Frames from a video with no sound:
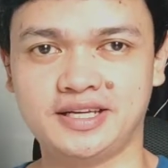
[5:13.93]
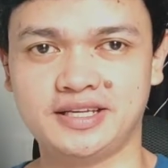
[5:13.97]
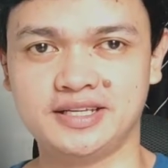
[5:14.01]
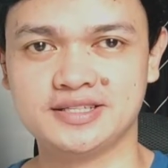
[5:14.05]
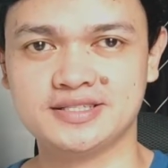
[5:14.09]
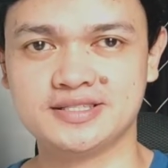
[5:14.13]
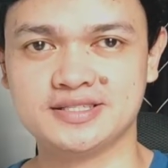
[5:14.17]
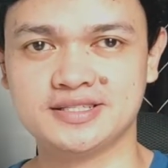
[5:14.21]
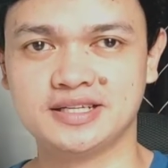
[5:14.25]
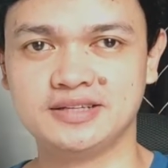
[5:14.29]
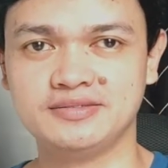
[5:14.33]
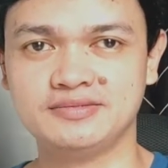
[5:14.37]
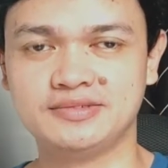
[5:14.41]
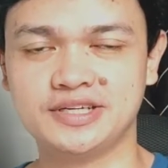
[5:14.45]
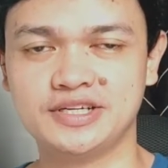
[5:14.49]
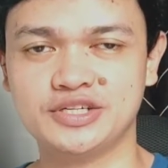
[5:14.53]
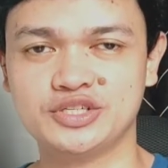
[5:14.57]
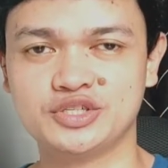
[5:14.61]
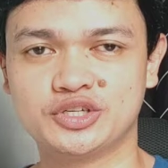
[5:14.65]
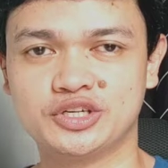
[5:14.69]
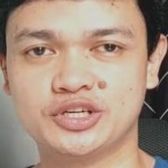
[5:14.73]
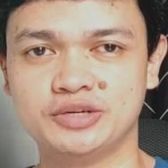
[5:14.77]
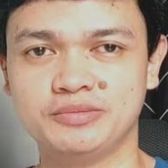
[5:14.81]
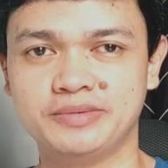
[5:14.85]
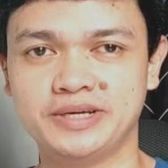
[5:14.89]
It's still very
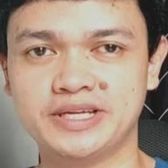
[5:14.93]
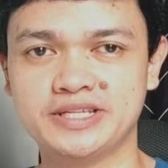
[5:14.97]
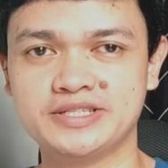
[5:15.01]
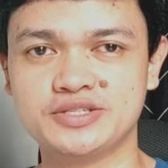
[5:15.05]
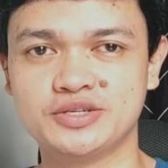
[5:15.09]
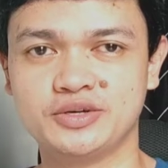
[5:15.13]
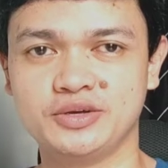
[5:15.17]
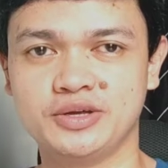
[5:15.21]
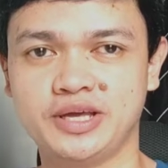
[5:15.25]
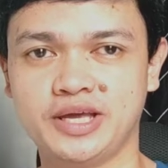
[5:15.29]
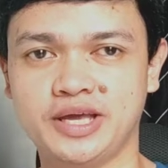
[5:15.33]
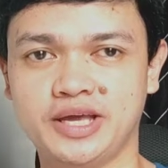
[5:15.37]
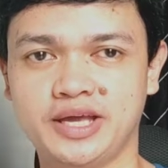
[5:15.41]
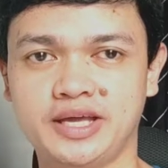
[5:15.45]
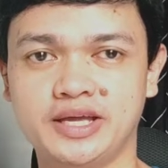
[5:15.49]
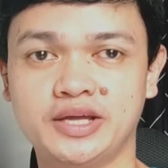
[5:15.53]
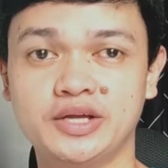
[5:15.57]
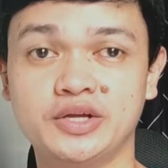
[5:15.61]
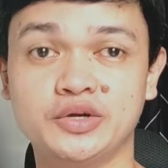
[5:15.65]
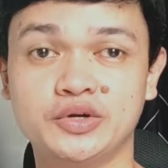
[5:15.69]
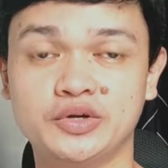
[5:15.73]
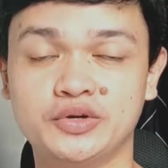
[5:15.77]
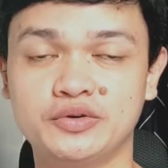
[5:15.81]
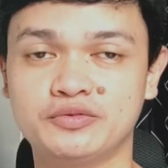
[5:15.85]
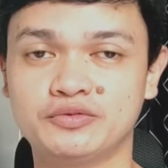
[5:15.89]
short, but it's okay.
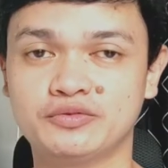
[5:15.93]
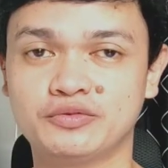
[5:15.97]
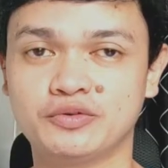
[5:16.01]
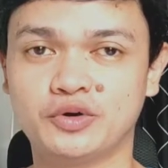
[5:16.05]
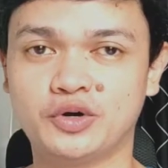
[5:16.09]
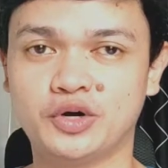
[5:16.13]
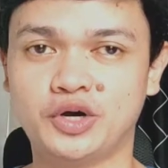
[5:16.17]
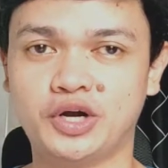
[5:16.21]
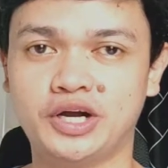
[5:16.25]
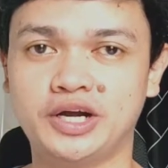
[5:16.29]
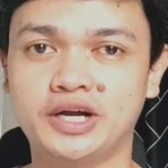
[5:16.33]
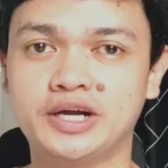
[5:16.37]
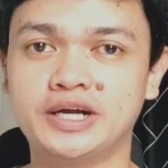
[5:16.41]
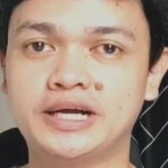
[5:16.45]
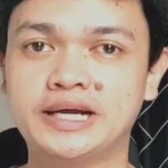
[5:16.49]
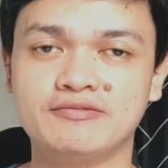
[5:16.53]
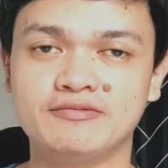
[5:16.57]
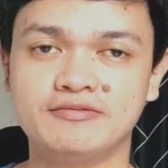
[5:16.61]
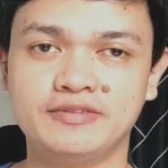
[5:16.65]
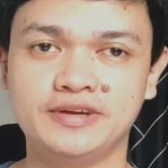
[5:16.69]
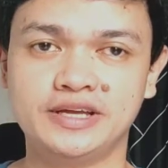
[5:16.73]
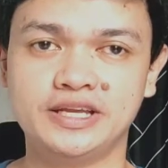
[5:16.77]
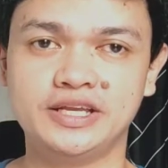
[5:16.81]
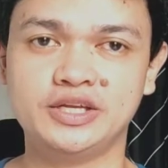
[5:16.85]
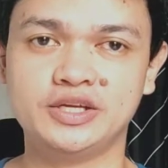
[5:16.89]
Good for
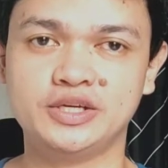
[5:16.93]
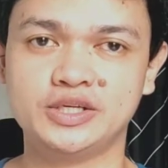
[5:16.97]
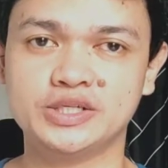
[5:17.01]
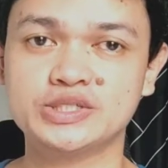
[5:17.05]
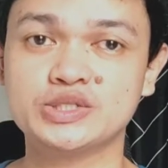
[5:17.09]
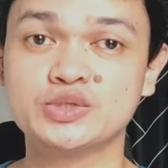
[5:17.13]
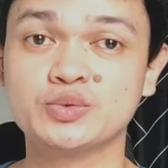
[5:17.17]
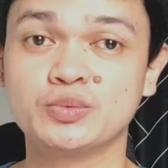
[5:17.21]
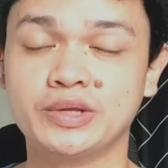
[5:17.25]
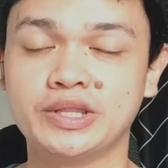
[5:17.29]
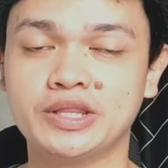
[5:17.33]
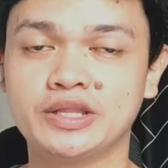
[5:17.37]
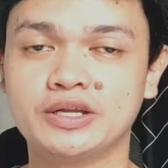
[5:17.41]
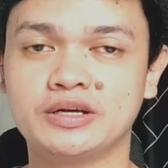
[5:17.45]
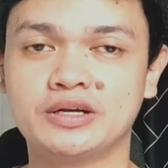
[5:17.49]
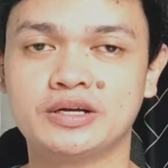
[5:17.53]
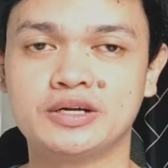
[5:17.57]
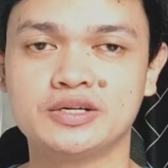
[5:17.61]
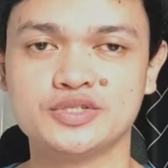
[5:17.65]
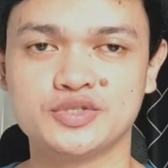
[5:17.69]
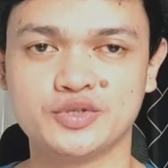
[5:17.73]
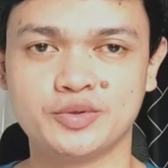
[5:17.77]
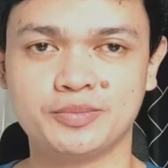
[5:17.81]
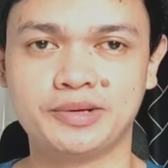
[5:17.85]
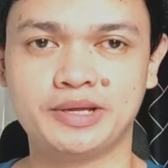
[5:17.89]
venues when there
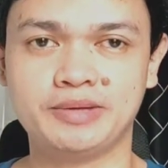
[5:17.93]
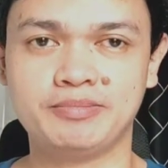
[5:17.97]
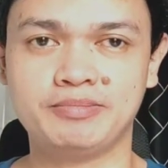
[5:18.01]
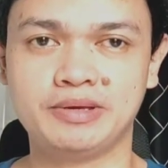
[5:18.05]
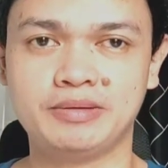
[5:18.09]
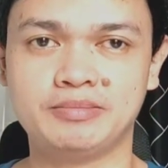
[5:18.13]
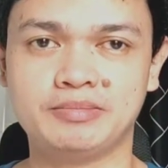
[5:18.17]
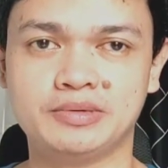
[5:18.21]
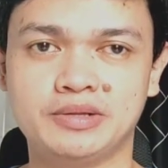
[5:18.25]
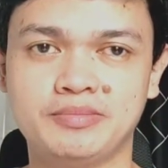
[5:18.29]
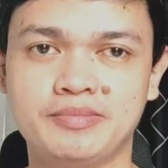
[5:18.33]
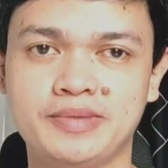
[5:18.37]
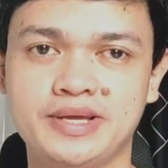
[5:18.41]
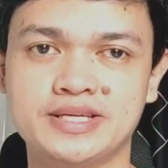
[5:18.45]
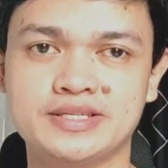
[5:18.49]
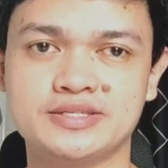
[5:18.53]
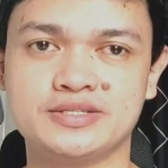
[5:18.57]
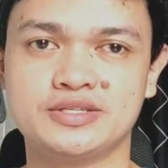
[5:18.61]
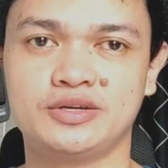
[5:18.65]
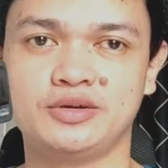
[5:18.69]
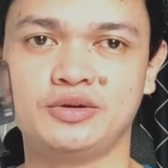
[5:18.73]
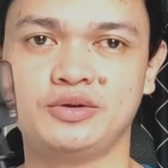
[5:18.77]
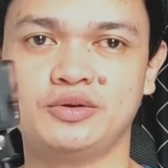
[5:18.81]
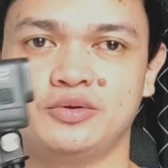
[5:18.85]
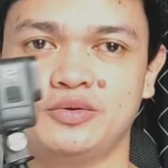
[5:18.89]
are so many people
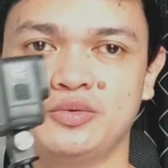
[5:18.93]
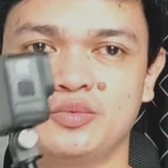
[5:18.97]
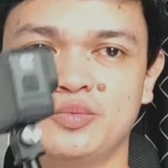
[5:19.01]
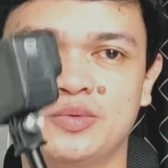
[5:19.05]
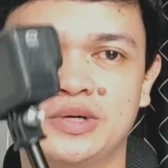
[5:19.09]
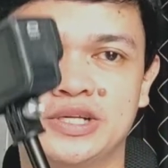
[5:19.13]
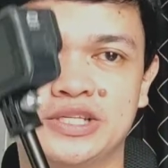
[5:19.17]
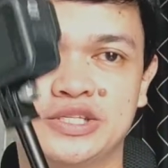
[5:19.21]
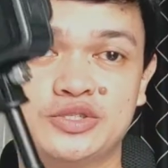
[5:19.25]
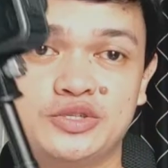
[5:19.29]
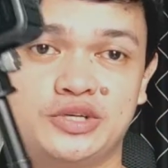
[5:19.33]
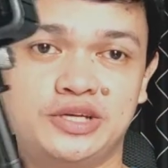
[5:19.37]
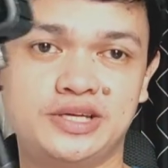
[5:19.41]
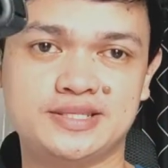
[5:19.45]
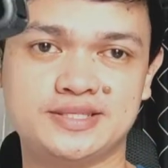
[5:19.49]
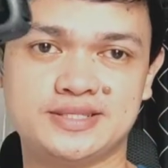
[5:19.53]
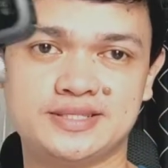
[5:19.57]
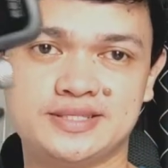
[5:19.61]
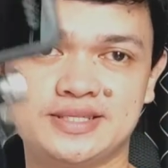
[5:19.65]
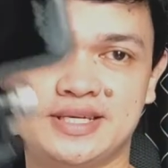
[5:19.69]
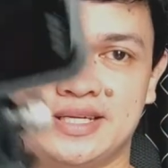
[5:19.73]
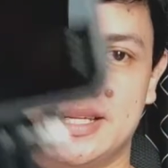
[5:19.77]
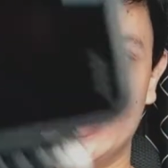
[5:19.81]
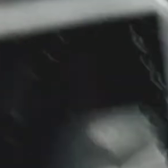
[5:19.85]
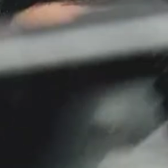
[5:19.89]
because you don't want to
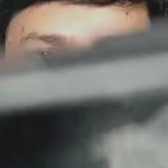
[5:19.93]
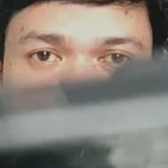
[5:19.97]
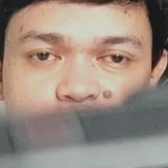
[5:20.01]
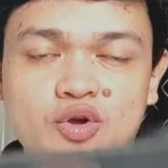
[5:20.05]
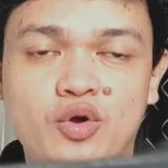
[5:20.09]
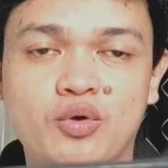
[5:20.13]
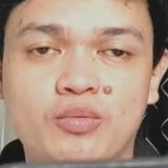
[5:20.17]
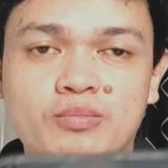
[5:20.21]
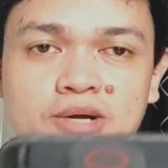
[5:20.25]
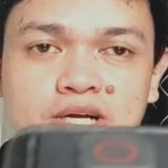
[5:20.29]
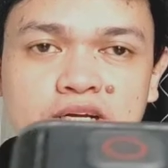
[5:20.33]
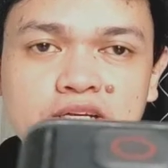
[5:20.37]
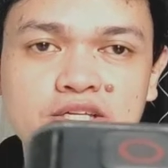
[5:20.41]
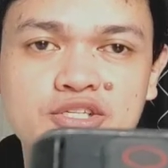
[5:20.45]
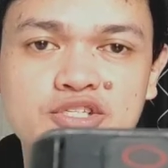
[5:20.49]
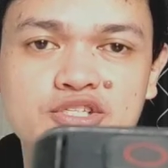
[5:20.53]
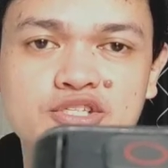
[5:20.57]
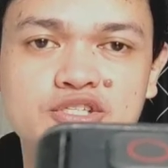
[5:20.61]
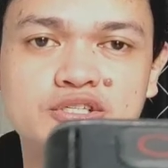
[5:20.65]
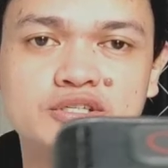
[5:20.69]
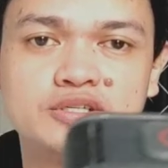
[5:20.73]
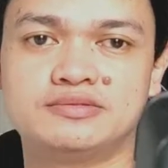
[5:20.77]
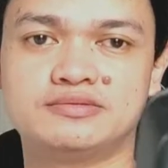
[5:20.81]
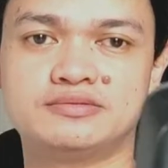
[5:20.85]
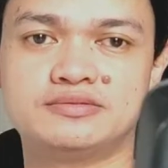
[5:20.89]
extend so
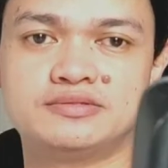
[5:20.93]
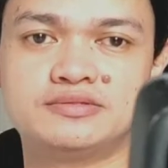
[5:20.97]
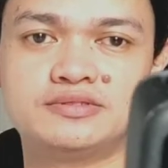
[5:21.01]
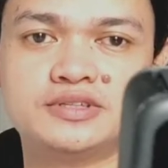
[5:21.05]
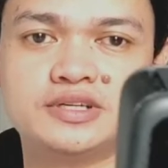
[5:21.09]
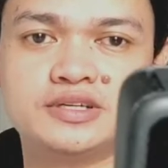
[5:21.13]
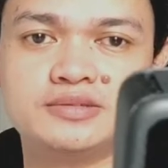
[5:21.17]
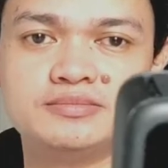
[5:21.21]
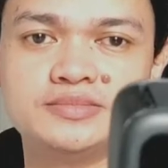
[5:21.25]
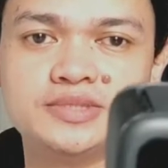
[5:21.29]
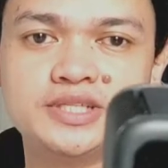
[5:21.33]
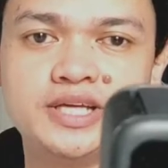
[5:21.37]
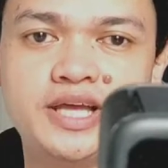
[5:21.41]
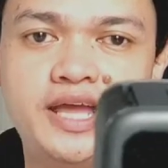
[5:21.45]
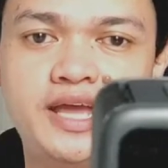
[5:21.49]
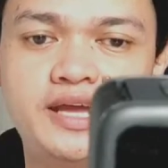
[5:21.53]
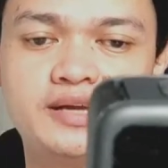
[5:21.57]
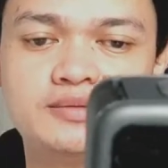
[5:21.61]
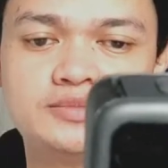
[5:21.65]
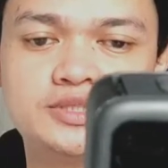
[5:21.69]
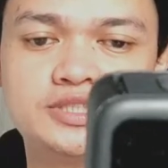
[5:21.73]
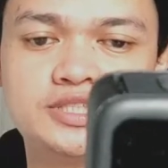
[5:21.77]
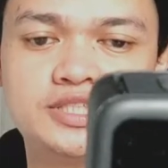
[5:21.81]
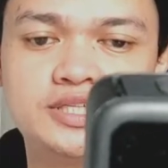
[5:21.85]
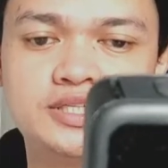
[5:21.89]
much from the
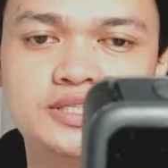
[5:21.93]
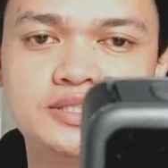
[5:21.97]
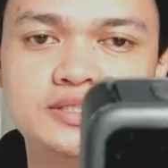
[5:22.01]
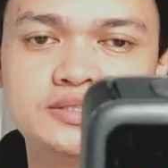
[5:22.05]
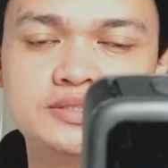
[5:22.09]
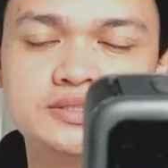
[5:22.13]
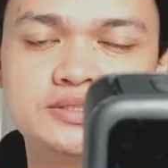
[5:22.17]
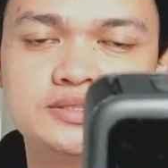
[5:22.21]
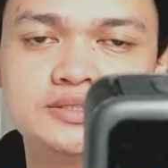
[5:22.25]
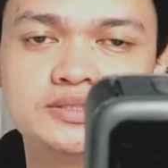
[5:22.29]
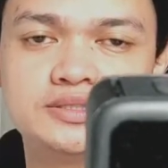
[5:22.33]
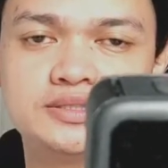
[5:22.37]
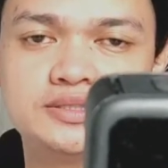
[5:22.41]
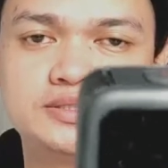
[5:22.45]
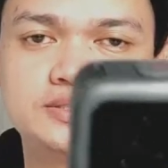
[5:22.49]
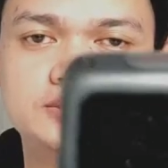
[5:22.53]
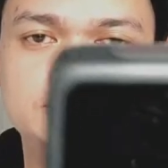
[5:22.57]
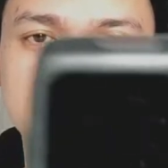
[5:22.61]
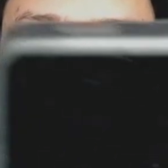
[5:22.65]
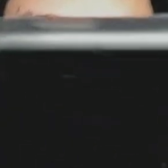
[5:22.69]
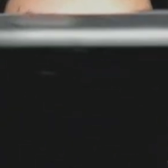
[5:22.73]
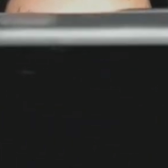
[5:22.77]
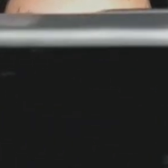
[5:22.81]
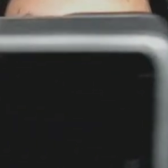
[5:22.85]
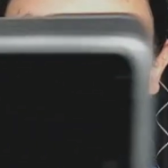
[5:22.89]
camera.
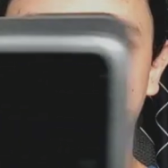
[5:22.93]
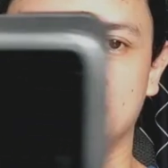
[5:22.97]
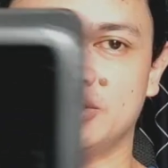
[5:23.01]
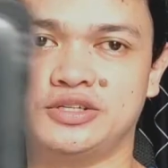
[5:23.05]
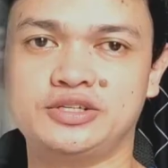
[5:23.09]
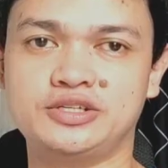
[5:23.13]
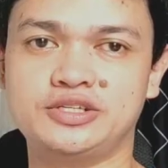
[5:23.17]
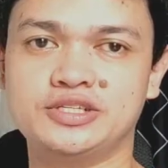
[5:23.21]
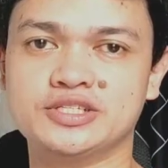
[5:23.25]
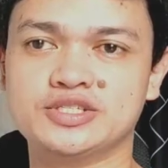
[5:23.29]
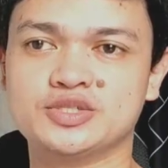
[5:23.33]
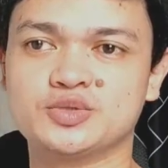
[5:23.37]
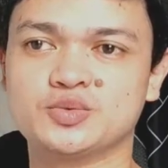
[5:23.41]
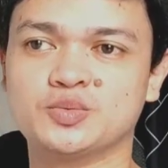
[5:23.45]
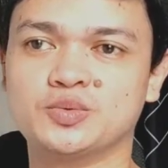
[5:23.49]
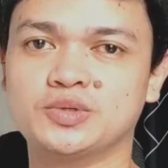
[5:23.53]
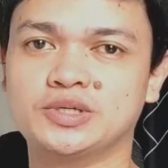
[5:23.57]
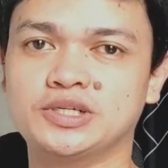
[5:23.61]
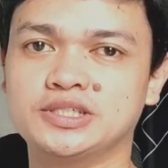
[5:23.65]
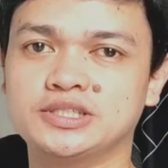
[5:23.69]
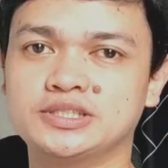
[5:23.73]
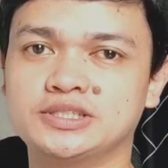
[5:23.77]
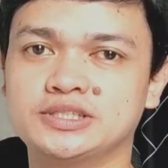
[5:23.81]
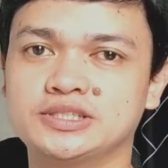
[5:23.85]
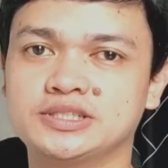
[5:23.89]
So you just
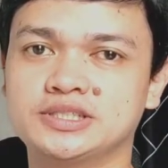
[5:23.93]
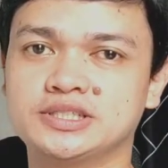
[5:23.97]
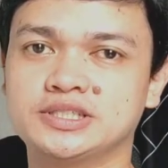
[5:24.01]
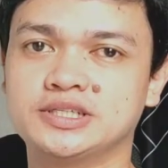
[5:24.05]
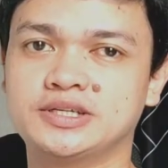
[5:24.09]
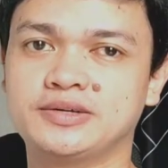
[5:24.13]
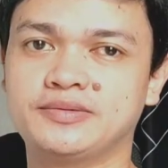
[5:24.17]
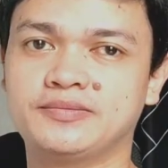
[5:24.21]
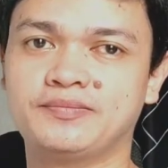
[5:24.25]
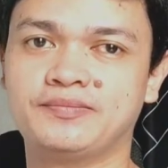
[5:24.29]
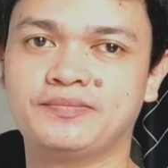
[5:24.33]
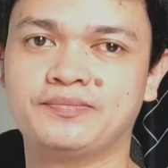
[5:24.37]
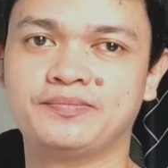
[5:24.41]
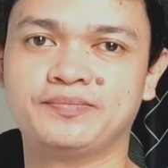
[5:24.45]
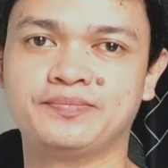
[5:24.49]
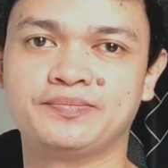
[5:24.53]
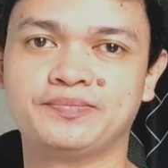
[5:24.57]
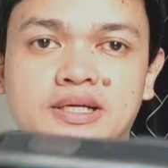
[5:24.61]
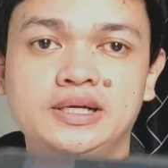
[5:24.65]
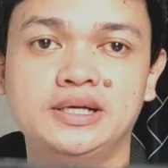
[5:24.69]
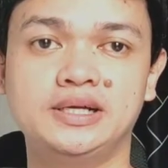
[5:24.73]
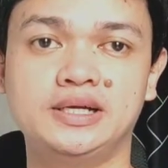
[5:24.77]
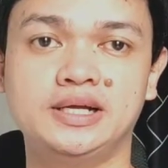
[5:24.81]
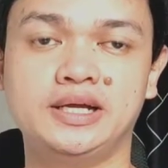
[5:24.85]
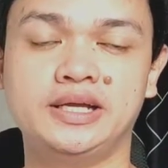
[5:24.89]
want
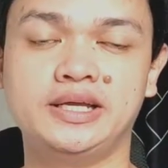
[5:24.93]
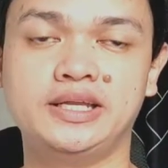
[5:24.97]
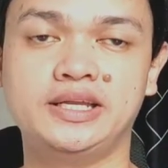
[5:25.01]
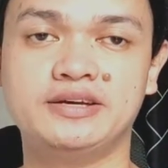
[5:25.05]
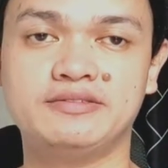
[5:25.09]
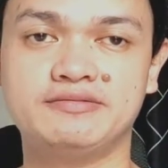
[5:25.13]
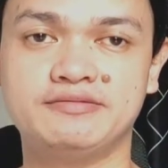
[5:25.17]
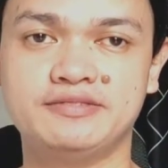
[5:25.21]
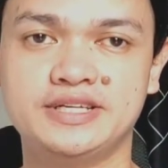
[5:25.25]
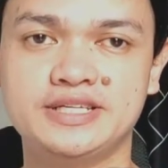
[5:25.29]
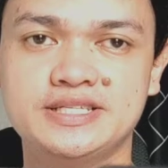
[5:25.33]
enough